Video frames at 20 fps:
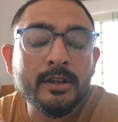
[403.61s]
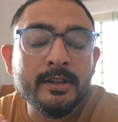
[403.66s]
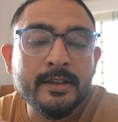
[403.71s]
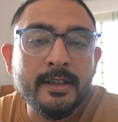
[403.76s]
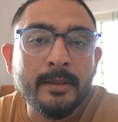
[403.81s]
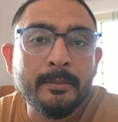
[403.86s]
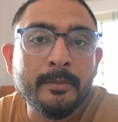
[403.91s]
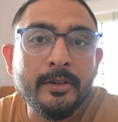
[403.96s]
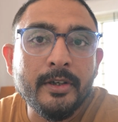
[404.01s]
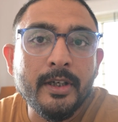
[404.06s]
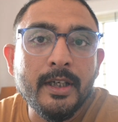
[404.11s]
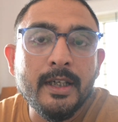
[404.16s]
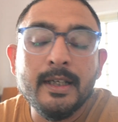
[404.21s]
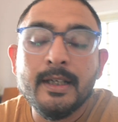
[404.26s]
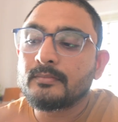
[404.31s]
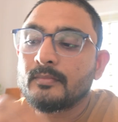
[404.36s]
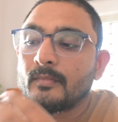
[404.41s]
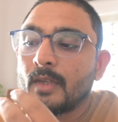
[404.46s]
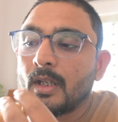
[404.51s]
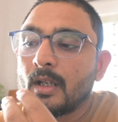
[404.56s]

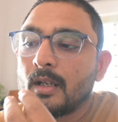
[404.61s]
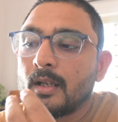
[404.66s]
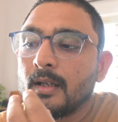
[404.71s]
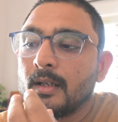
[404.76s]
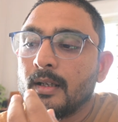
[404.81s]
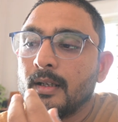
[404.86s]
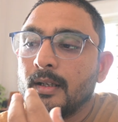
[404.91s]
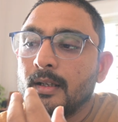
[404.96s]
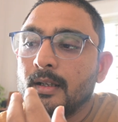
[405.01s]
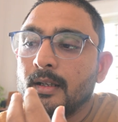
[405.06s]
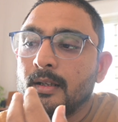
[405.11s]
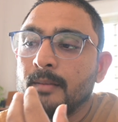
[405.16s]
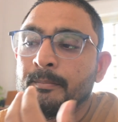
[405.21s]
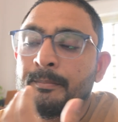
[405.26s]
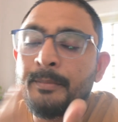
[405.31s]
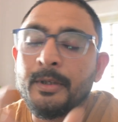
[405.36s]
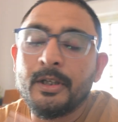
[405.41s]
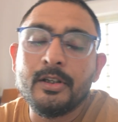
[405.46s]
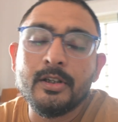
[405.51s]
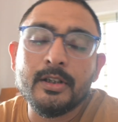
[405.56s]
summary,
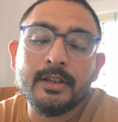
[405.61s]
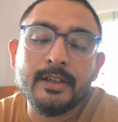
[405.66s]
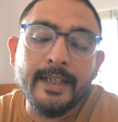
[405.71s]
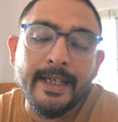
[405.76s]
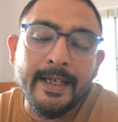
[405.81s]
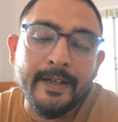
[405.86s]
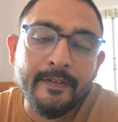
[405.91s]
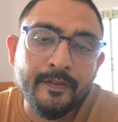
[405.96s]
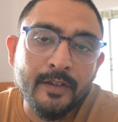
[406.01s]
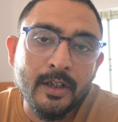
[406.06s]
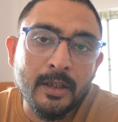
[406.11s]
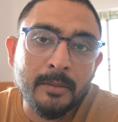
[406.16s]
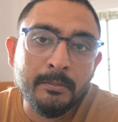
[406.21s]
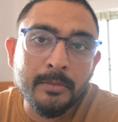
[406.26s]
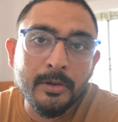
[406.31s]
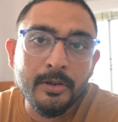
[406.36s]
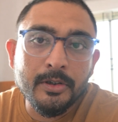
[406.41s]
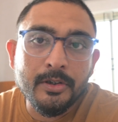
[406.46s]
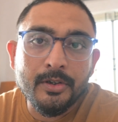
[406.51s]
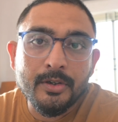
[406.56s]
bigger the f
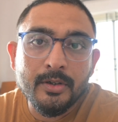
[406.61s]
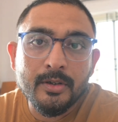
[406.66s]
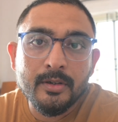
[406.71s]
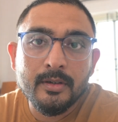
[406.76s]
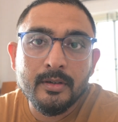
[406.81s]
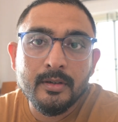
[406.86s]
number,